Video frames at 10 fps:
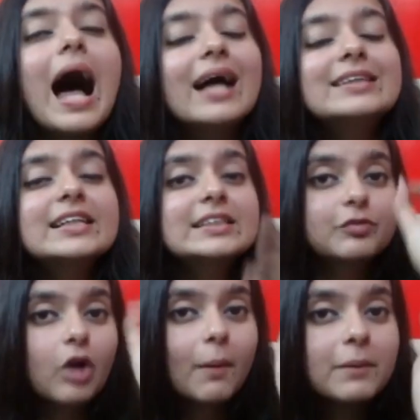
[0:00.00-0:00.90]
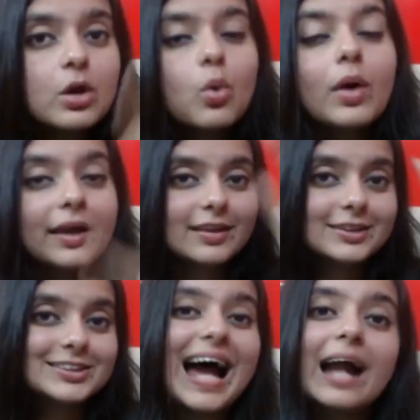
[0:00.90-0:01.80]
answers from you in
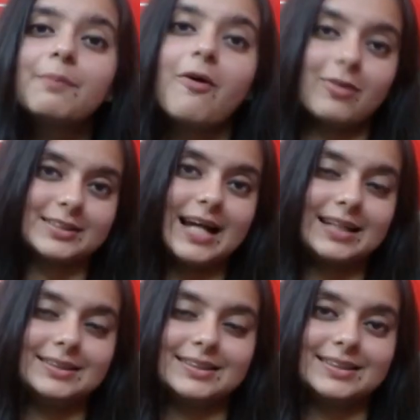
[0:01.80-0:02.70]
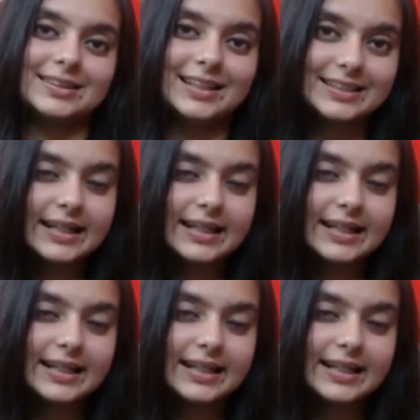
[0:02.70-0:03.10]
the chat box, guys.